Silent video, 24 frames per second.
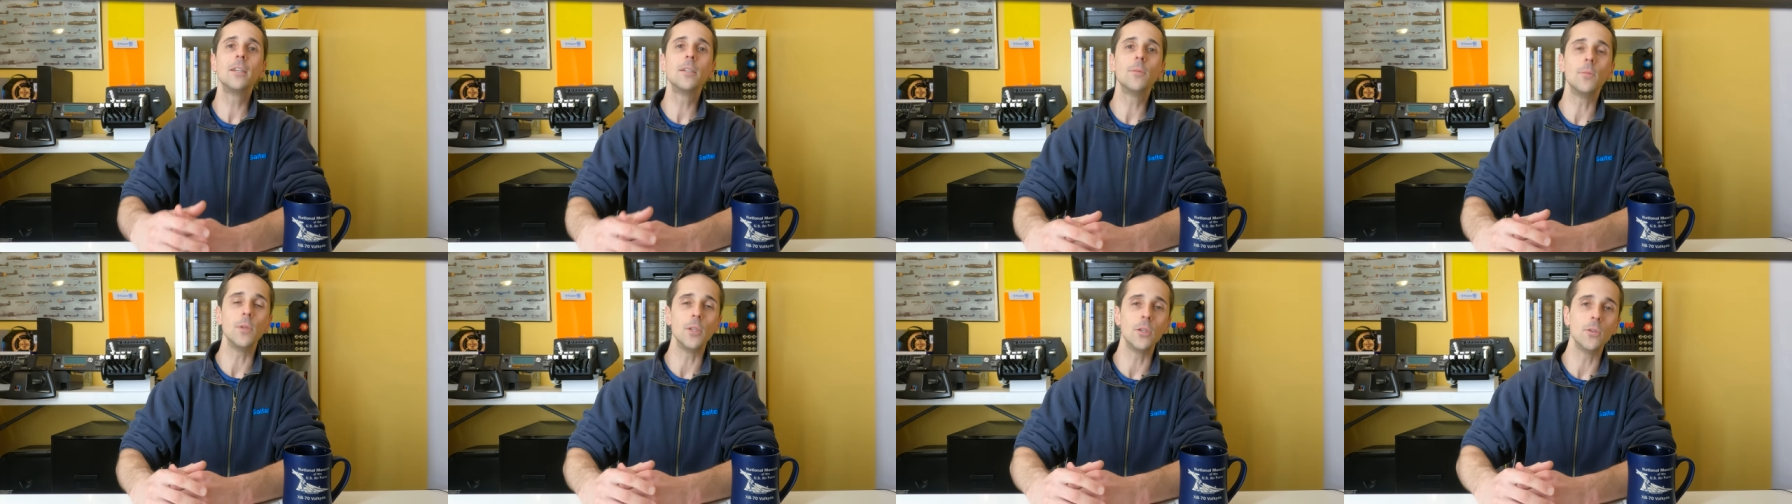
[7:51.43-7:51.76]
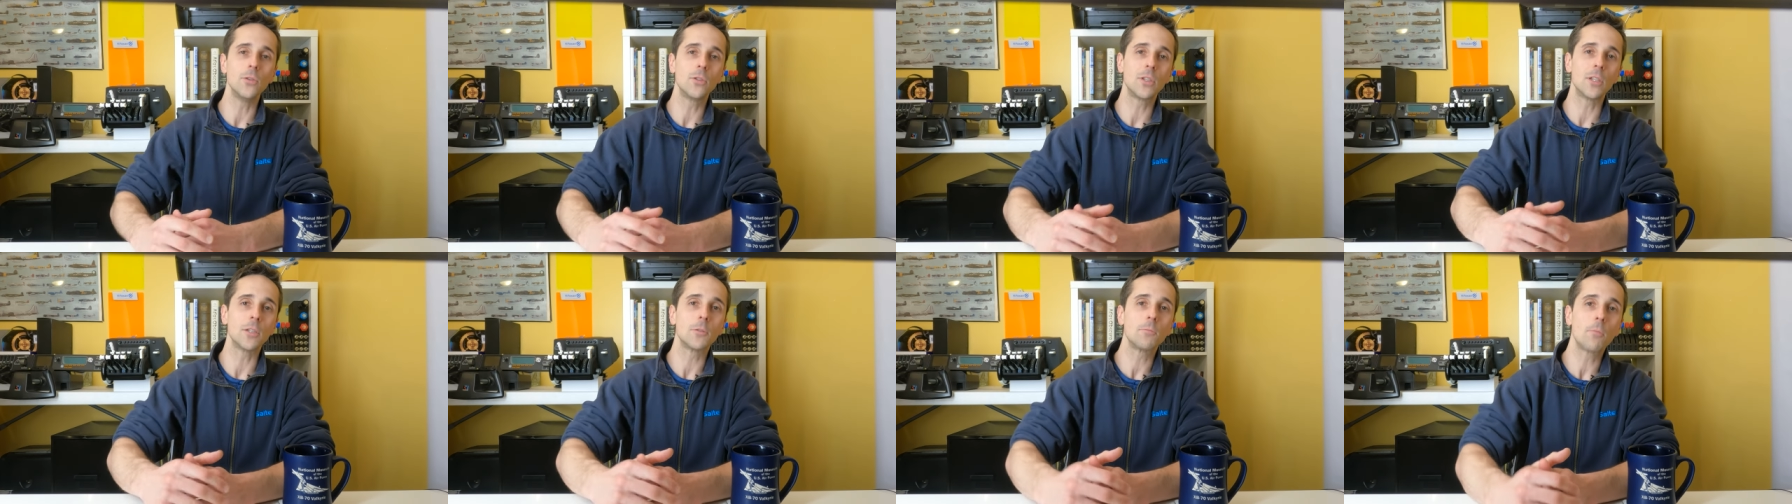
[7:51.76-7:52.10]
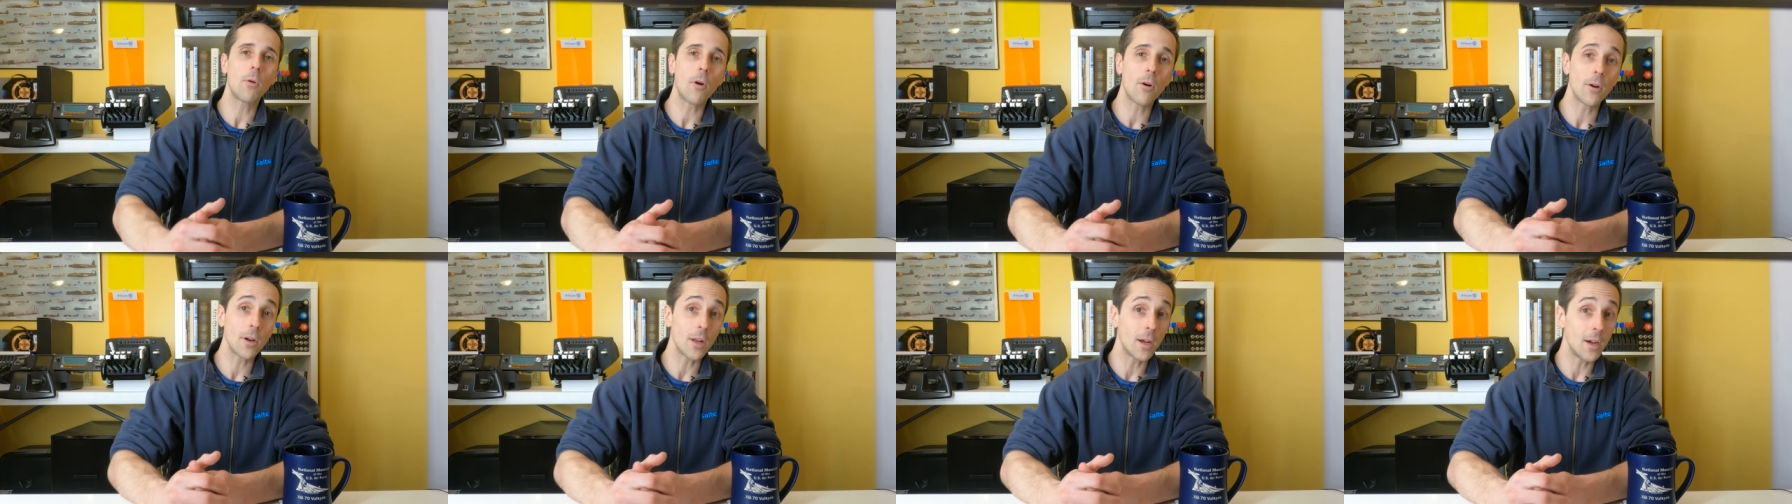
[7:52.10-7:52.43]
to be used as
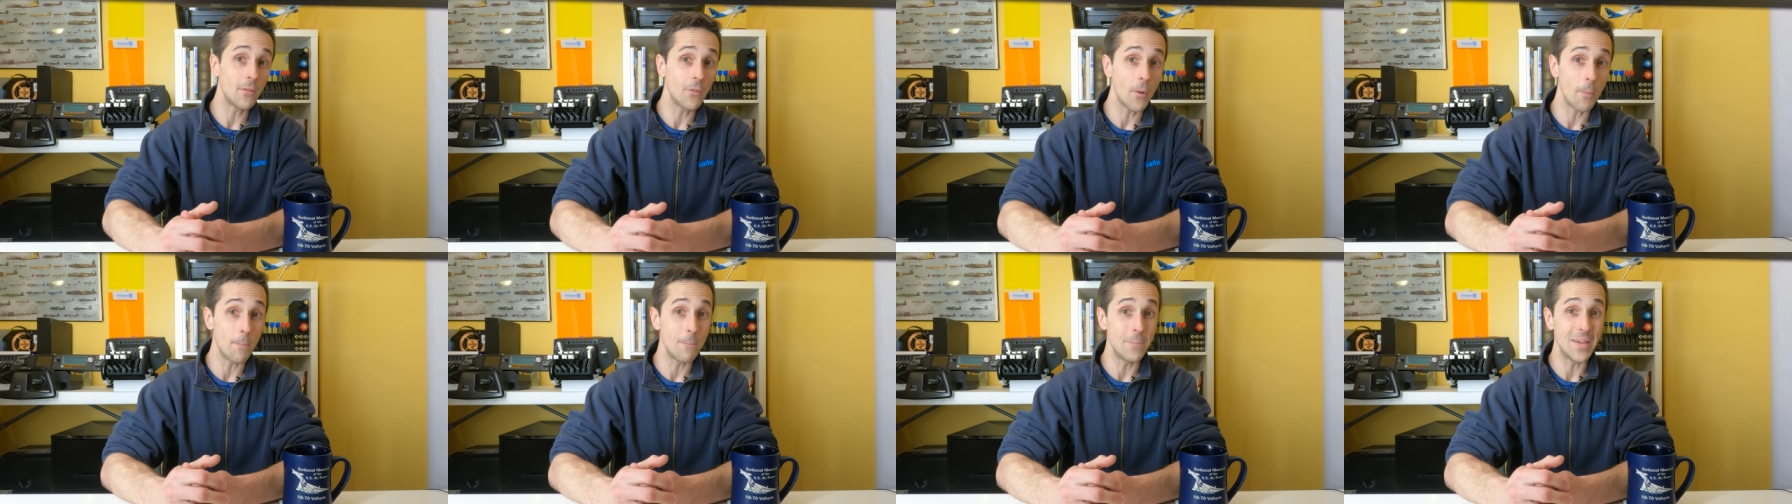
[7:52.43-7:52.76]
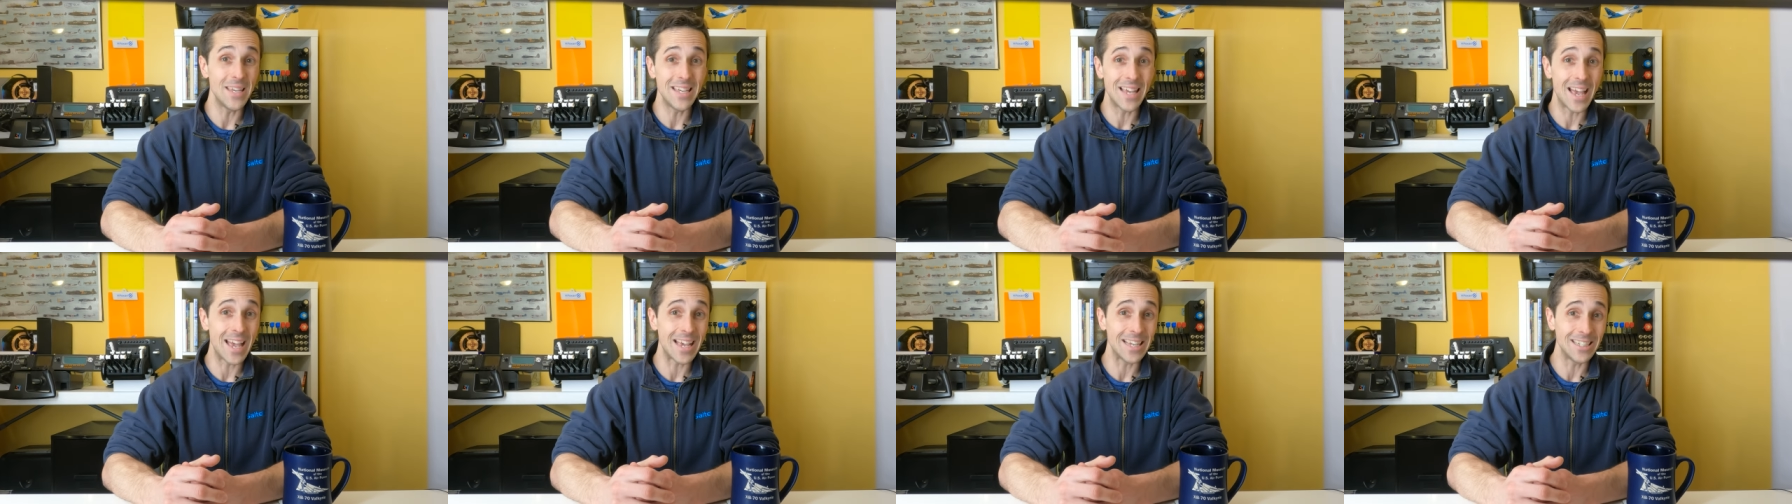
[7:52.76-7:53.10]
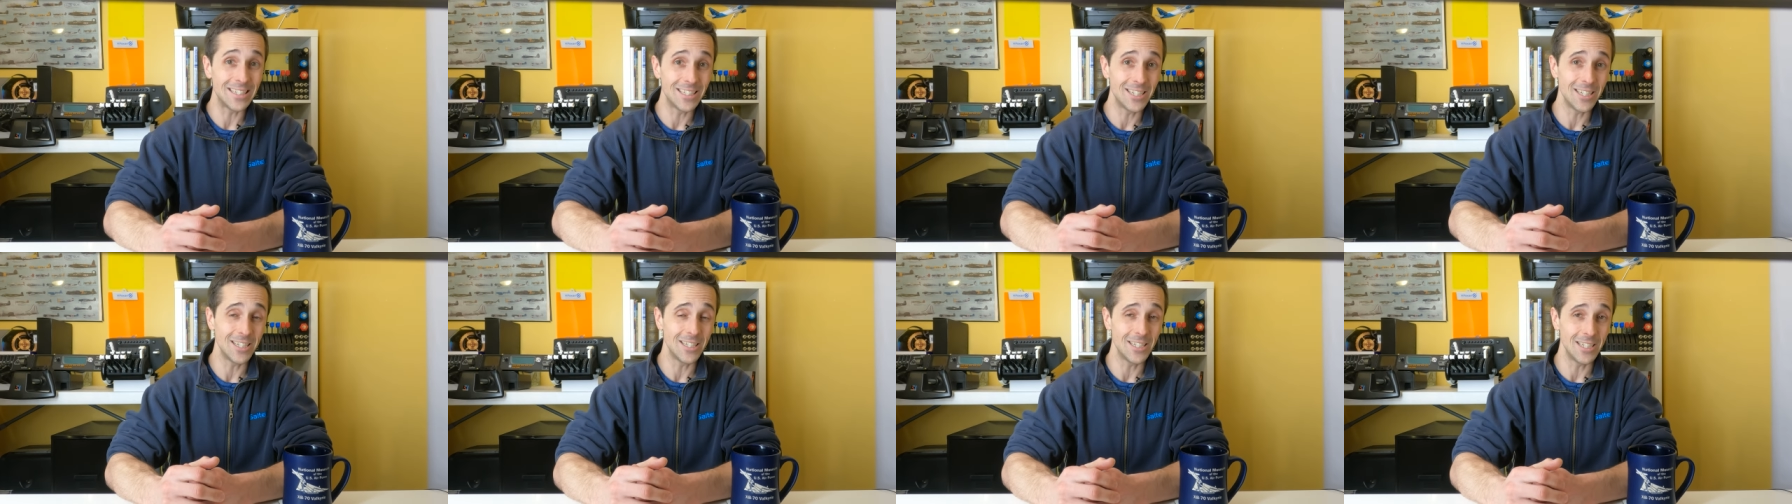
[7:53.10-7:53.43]
part of a
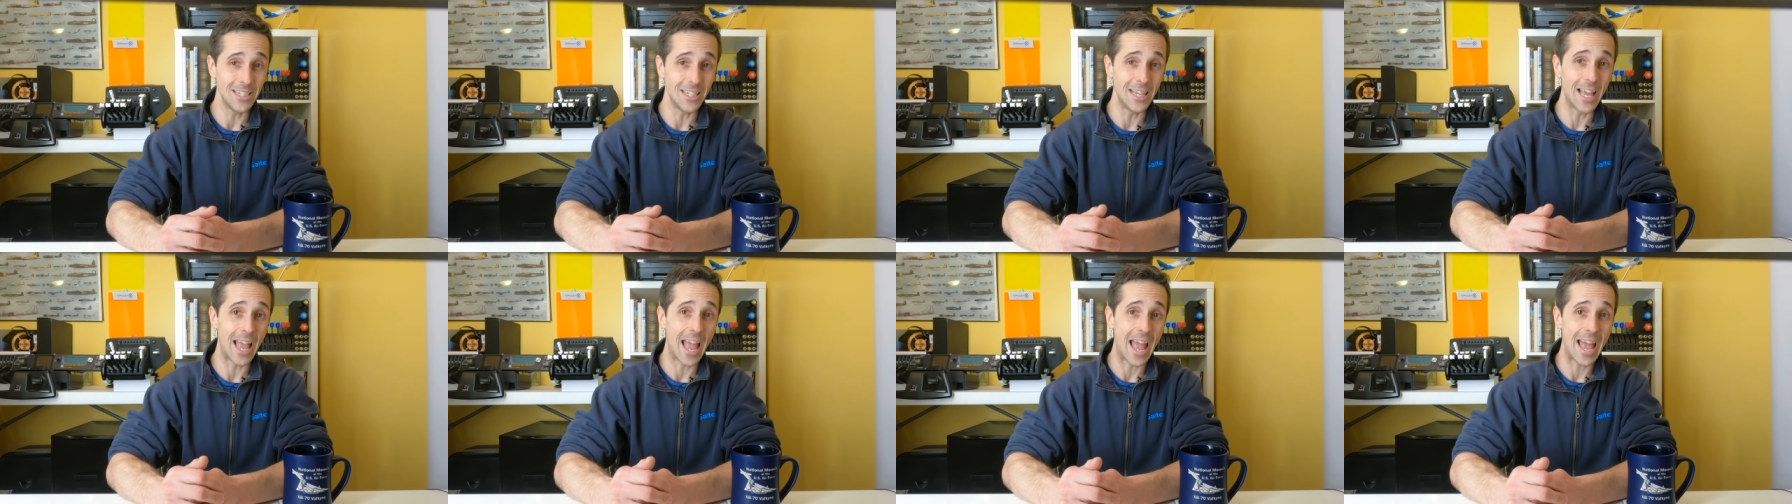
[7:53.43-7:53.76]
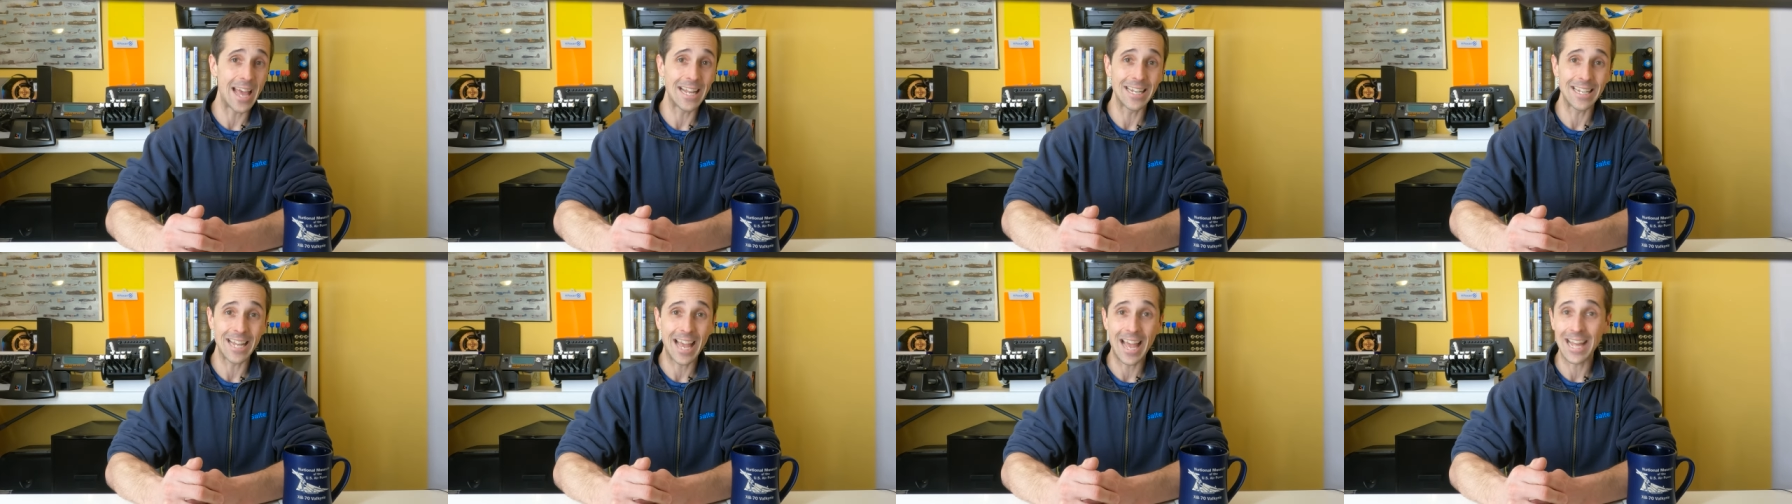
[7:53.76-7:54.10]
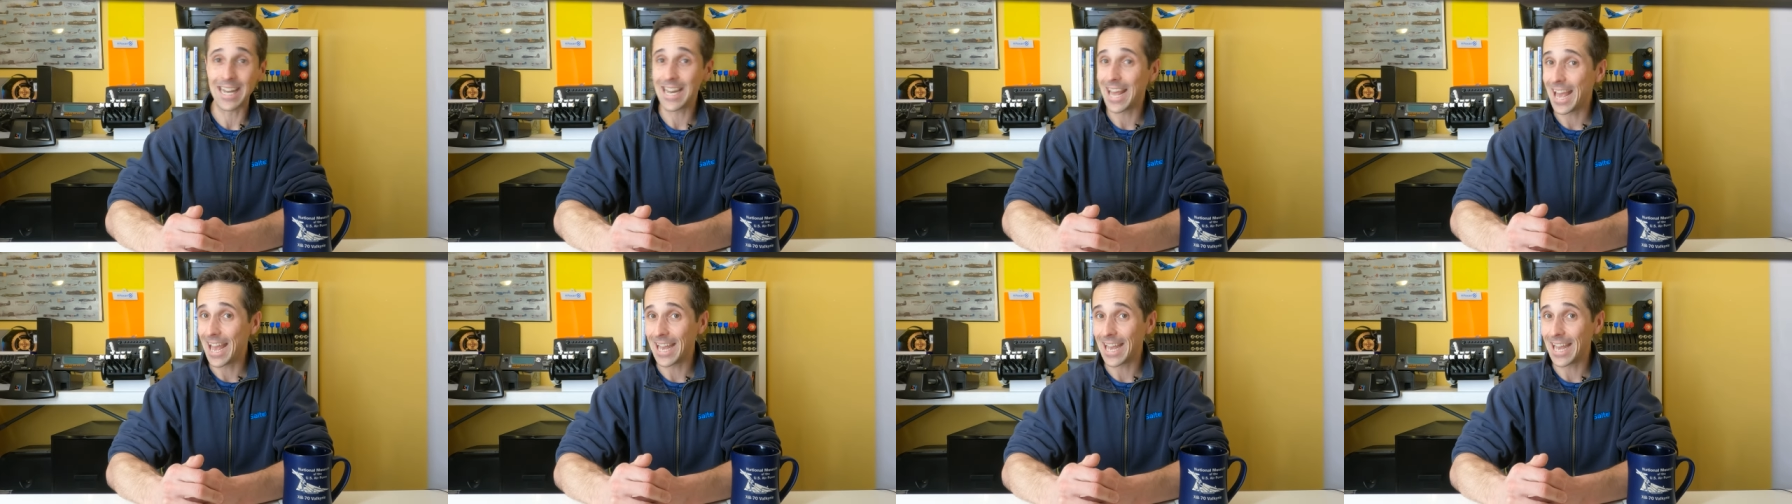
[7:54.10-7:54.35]
BATD and an